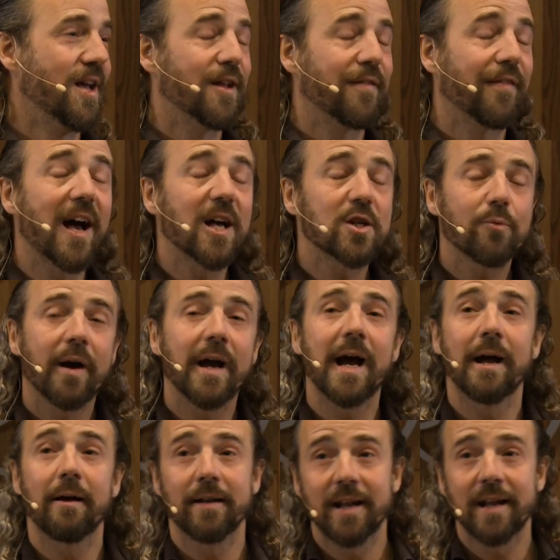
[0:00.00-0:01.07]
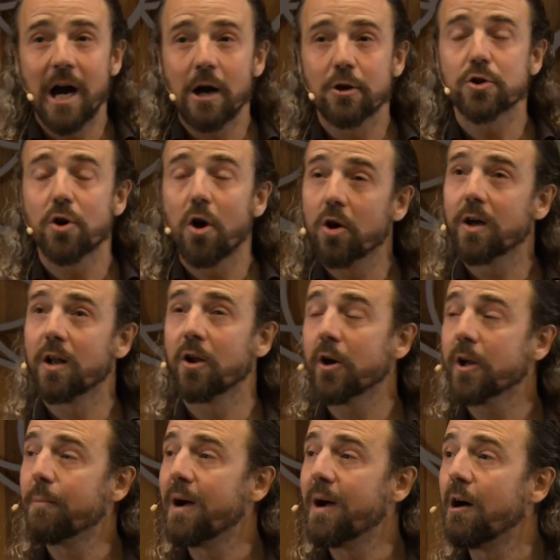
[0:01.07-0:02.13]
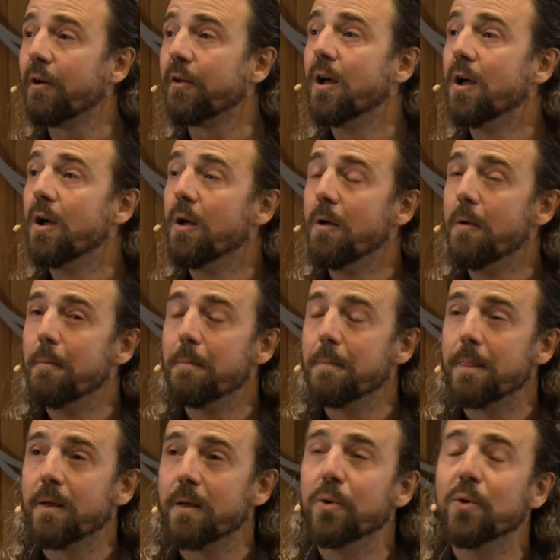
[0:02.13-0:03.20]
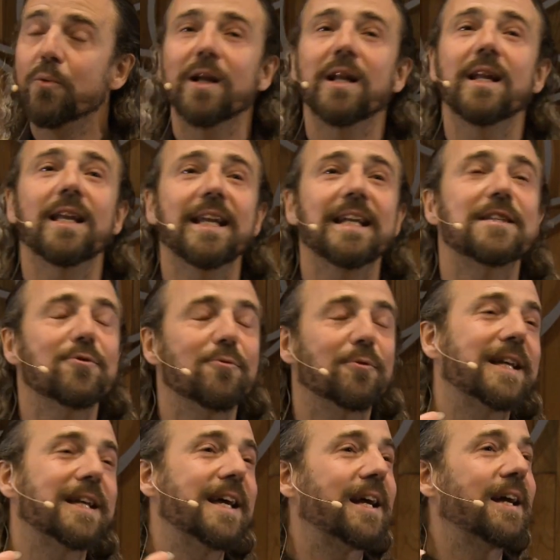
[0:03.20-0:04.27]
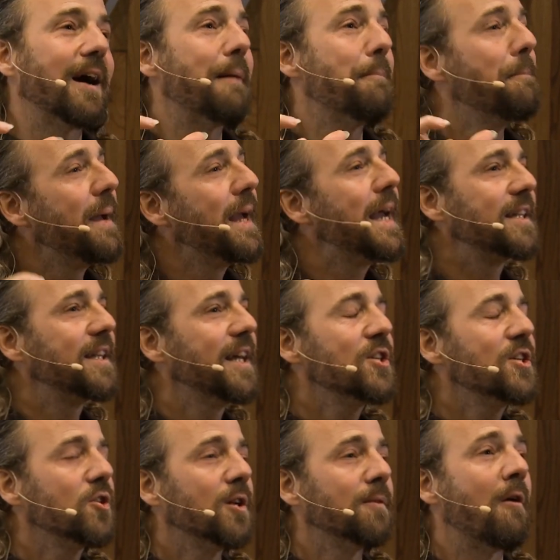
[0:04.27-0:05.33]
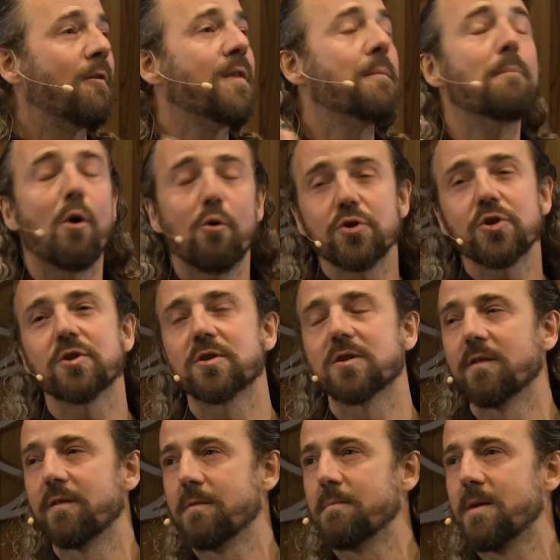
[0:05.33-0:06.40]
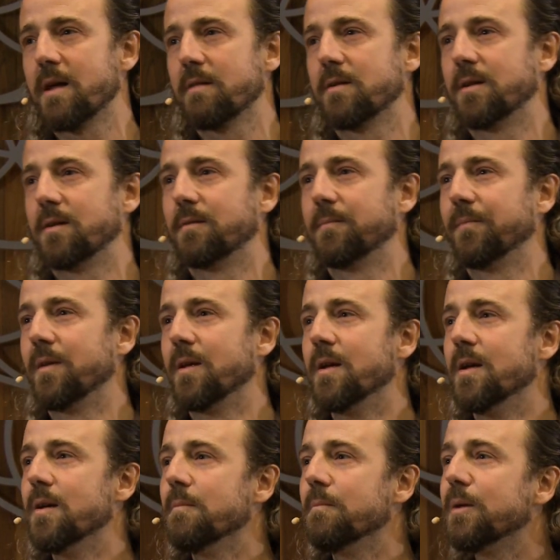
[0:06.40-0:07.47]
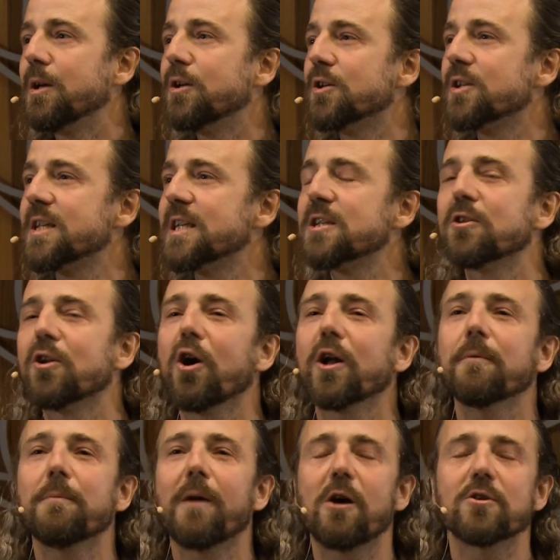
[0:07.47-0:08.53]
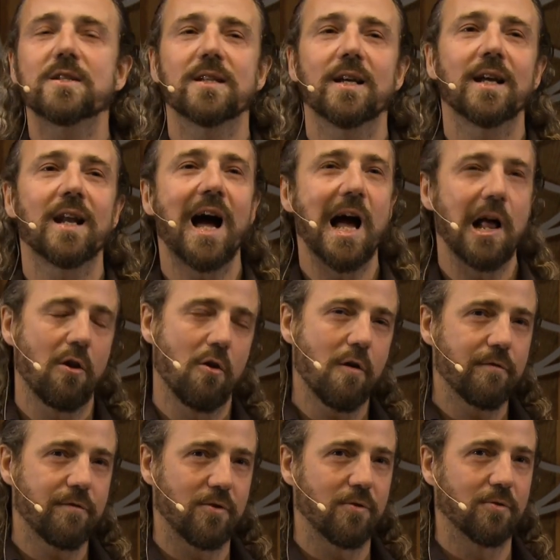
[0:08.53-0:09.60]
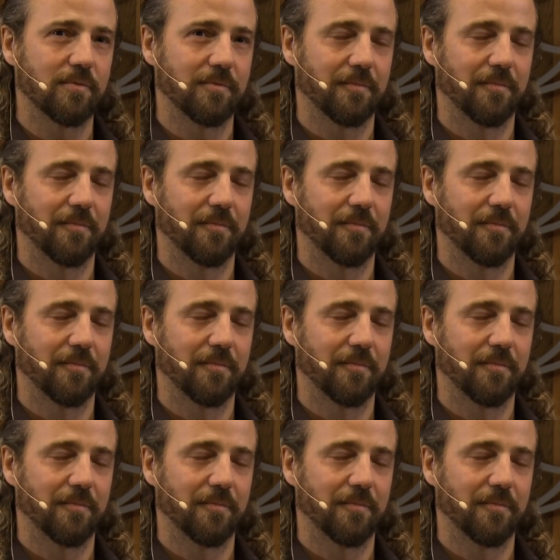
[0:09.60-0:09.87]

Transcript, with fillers: That's why I now talk a lot about we really need to pay attention about the emotions of the mother, because it's not about saying, I love you.